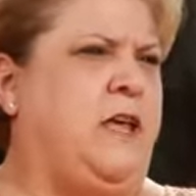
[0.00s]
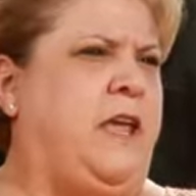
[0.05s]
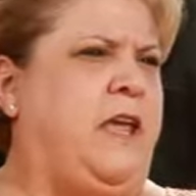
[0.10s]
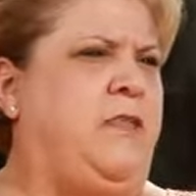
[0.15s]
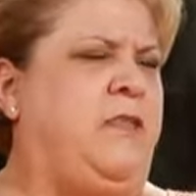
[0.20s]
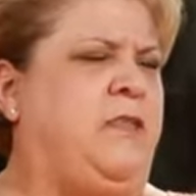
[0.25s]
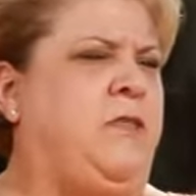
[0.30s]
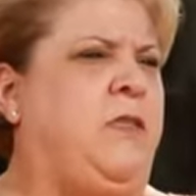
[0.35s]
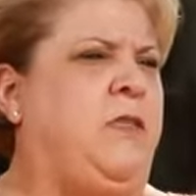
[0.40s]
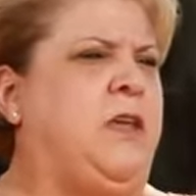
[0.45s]

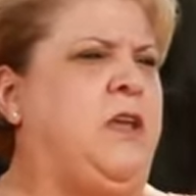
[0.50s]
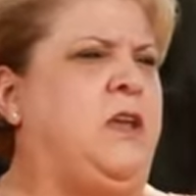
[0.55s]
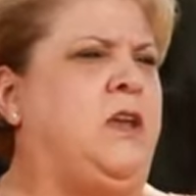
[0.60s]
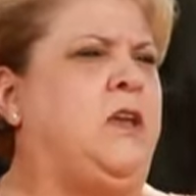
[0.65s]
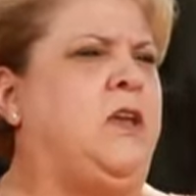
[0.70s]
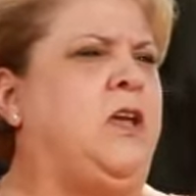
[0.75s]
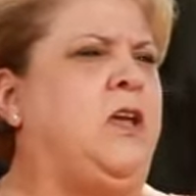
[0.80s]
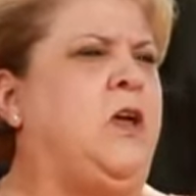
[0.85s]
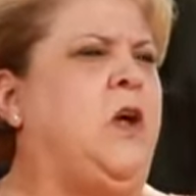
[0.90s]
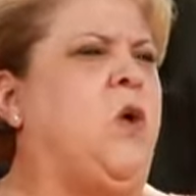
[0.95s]
And
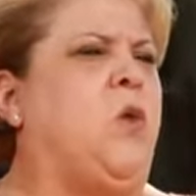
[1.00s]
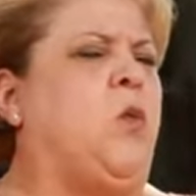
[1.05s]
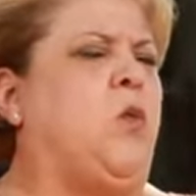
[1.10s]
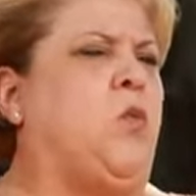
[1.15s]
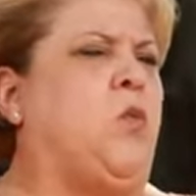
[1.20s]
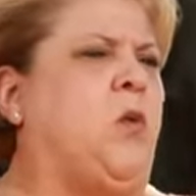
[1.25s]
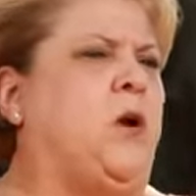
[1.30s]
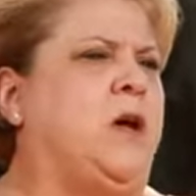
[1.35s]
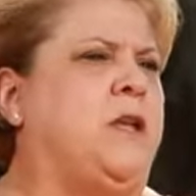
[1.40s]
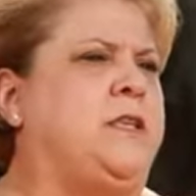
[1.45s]
then
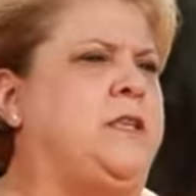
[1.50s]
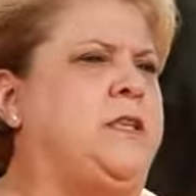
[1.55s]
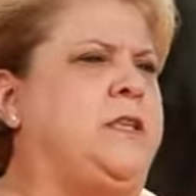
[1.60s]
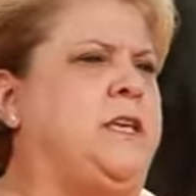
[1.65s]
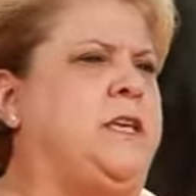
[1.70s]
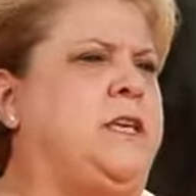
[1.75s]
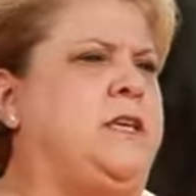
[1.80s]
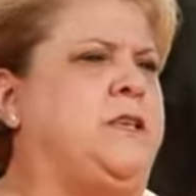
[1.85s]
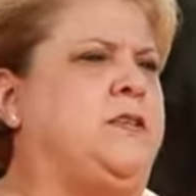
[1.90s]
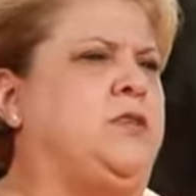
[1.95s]
once
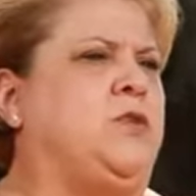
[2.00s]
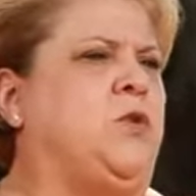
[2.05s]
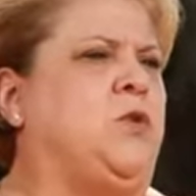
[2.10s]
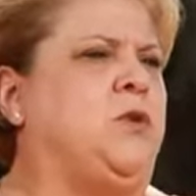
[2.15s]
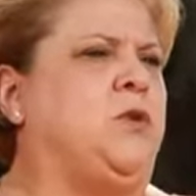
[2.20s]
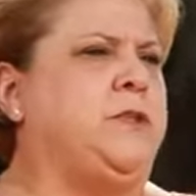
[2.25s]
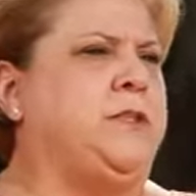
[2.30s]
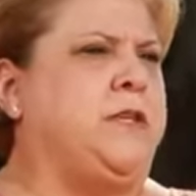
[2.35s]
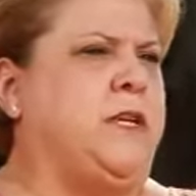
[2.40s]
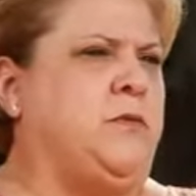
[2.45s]
his
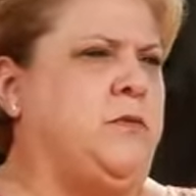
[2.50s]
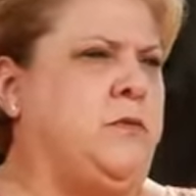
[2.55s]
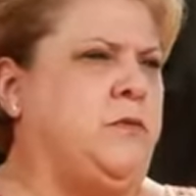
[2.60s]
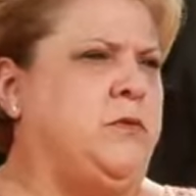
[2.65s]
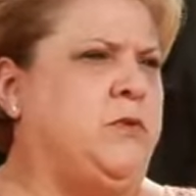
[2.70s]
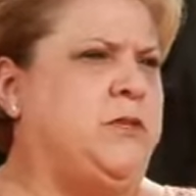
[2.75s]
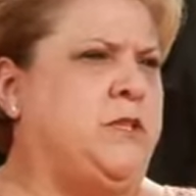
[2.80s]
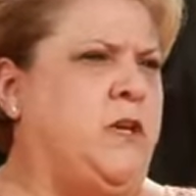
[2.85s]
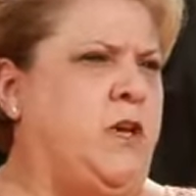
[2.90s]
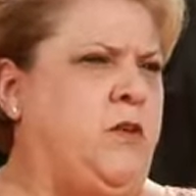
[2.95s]
court settlement
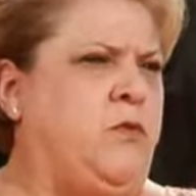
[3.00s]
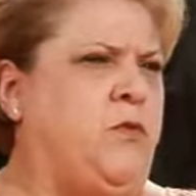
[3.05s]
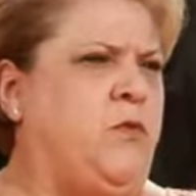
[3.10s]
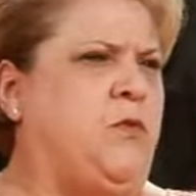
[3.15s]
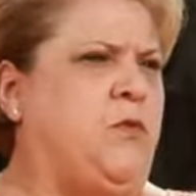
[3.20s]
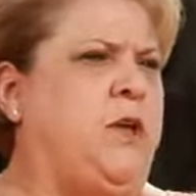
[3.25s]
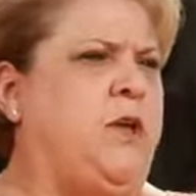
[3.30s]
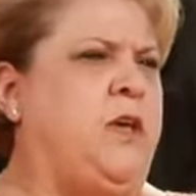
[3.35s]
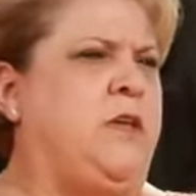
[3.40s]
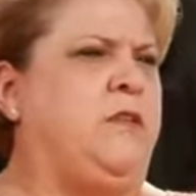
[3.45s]
was over
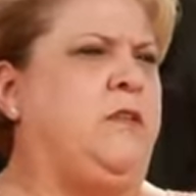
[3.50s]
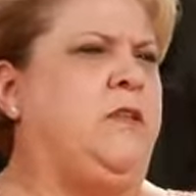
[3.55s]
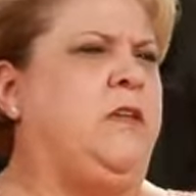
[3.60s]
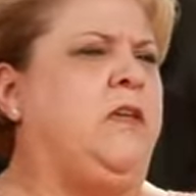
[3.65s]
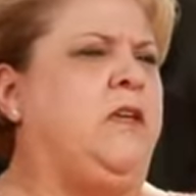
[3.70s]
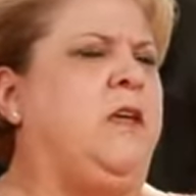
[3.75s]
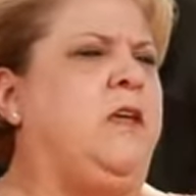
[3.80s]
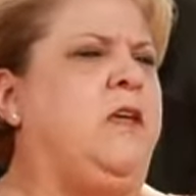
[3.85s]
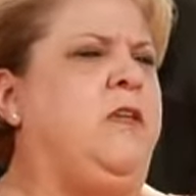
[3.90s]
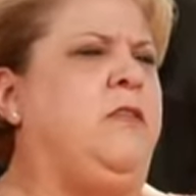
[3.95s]
with,
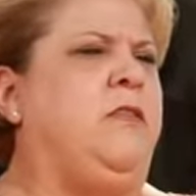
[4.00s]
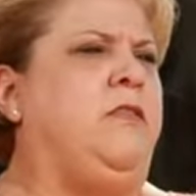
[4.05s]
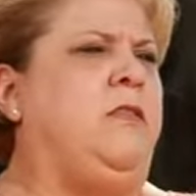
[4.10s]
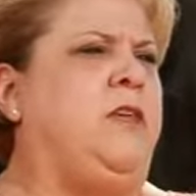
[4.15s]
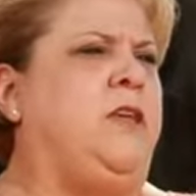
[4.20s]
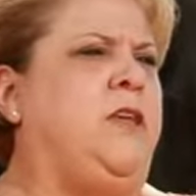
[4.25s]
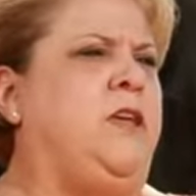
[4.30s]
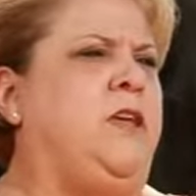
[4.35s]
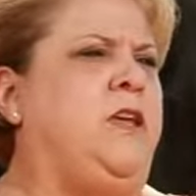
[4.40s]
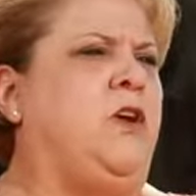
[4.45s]

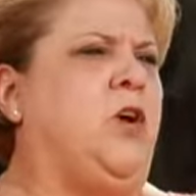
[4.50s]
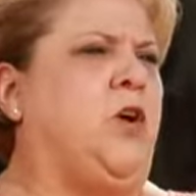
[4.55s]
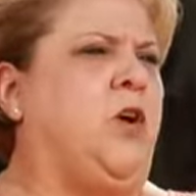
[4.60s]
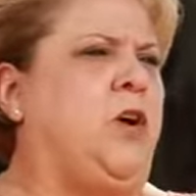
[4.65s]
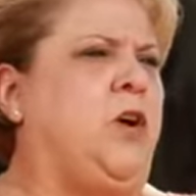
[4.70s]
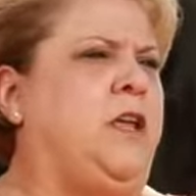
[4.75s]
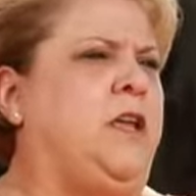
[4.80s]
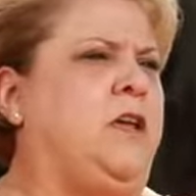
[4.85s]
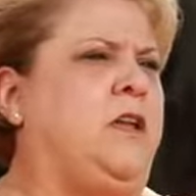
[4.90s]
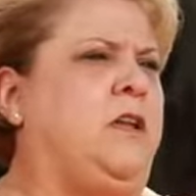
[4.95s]
the
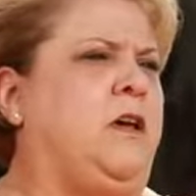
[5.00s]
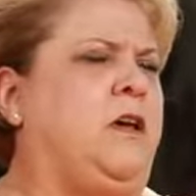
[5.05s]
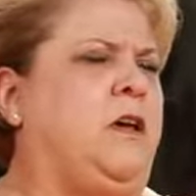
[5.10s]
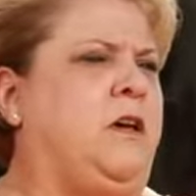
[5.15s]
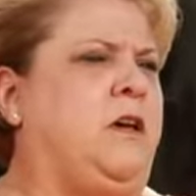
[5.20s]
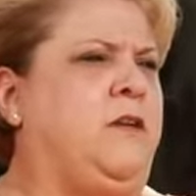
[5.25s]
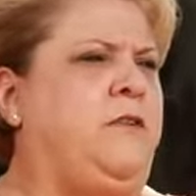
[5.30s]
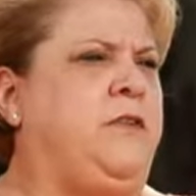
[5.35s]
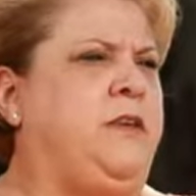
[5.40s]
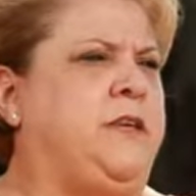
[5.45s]
guardian
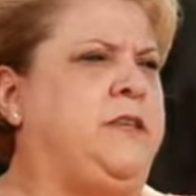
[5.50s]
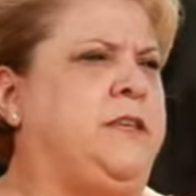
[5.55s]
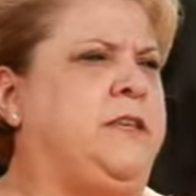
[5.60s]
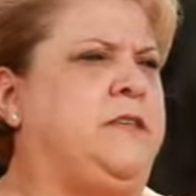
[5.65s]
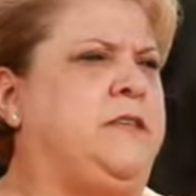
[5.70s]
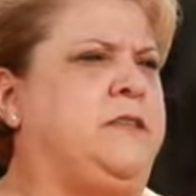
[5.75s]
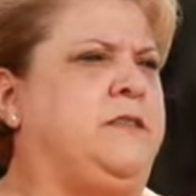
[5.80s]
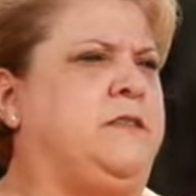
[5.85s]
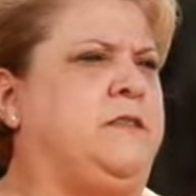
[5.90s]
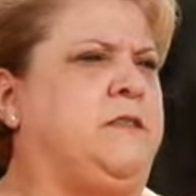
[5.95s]
of
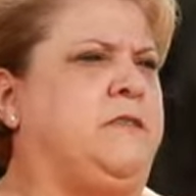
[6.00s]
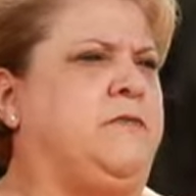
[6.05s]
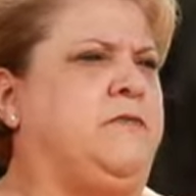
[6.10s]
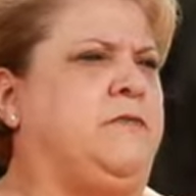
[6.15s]
his